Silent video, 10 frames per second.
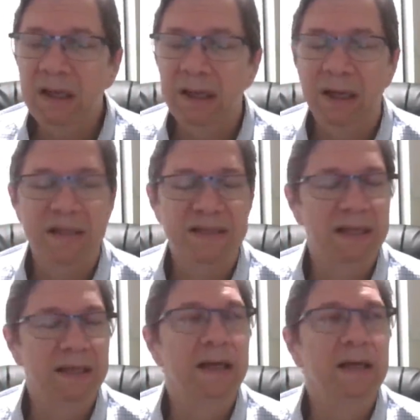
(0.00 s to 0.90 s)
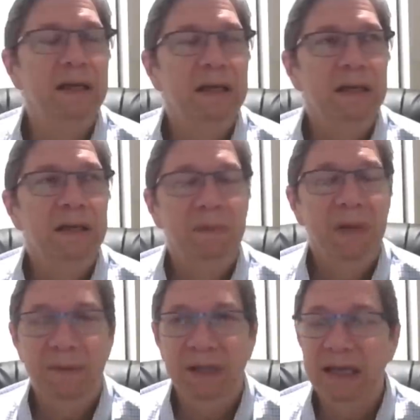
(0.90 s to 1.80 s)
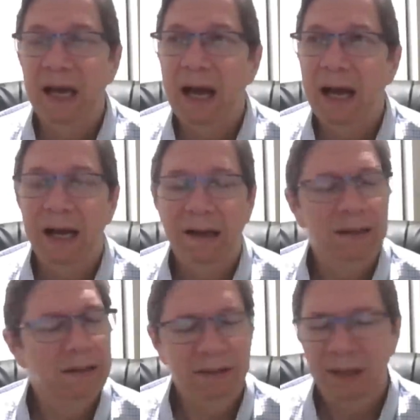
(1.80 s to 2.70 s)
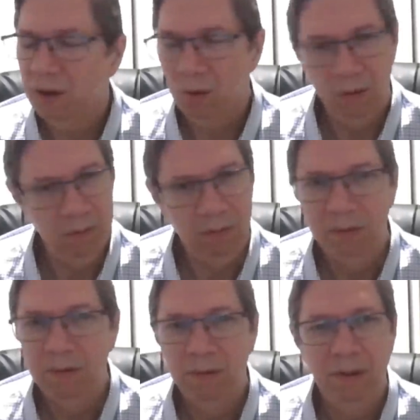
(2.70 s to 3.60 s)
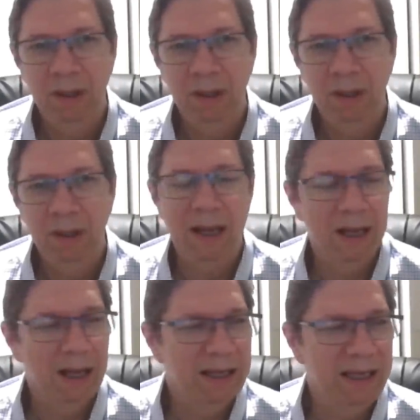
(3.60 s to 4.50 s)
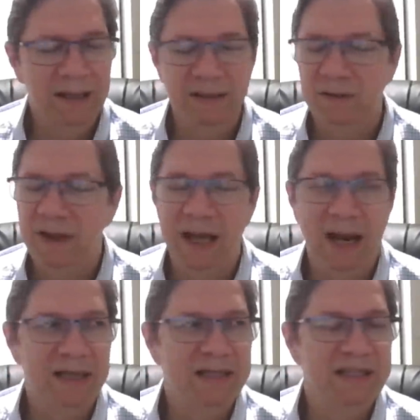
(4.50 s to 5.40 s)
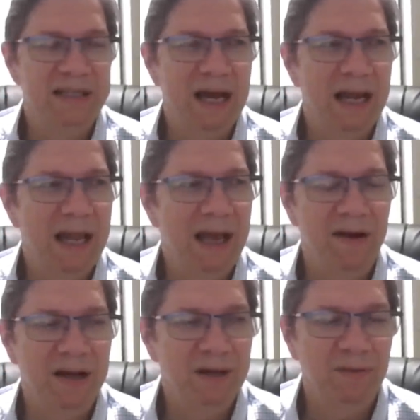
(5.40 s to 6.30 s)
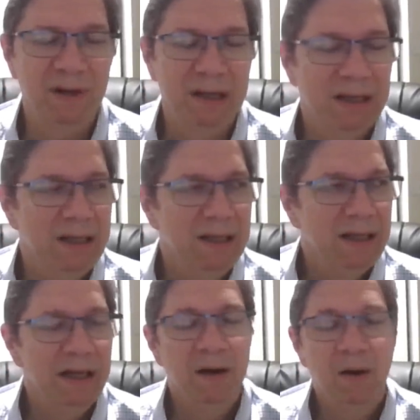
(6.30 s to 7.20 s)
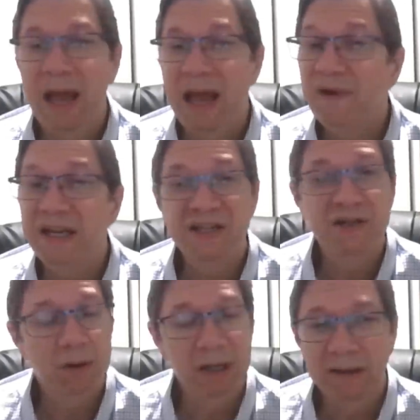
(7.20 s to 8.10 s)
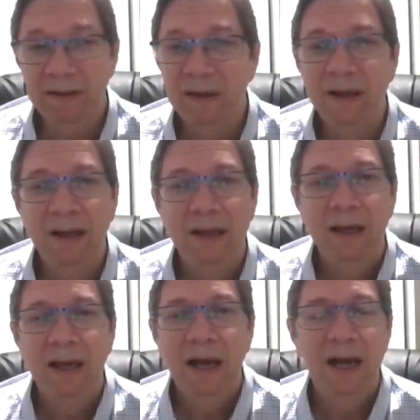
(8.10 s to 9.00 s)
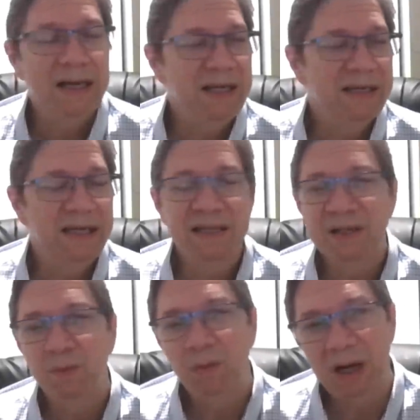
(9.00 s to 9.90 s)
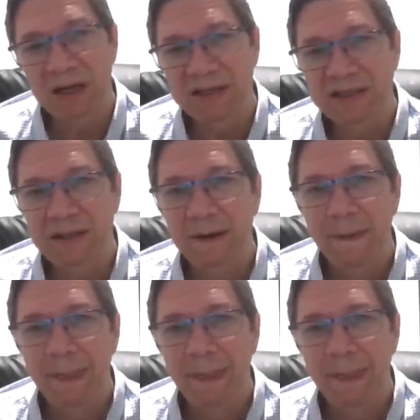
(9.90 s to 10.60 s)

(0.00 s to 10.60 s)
And I said, Maybe, no, no, I, I can't do that. I just, I have, I don't, I don't have any strength. I need to get some rest.